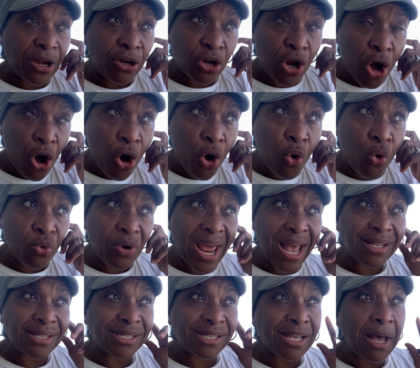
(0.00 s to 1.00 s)
know
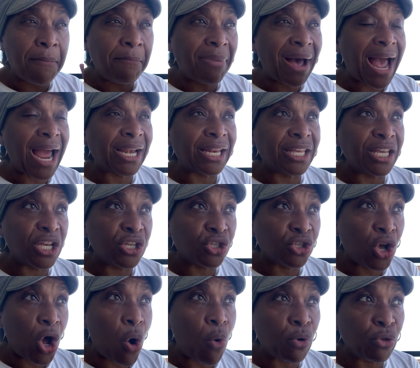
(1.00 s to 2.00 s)
that somebody is
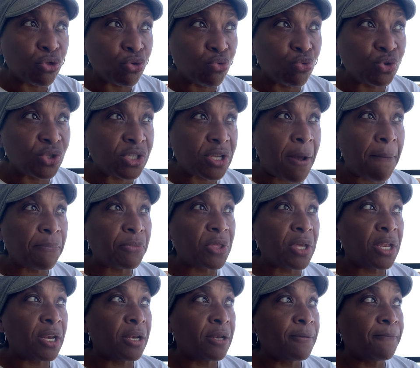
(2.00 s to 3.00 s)
going through
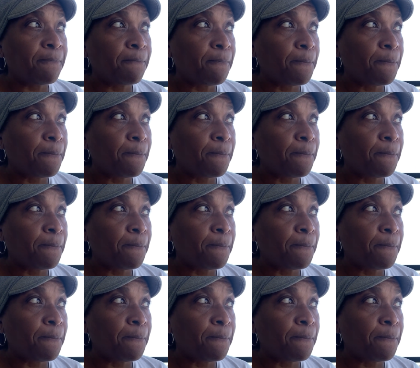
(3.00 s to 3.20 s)
something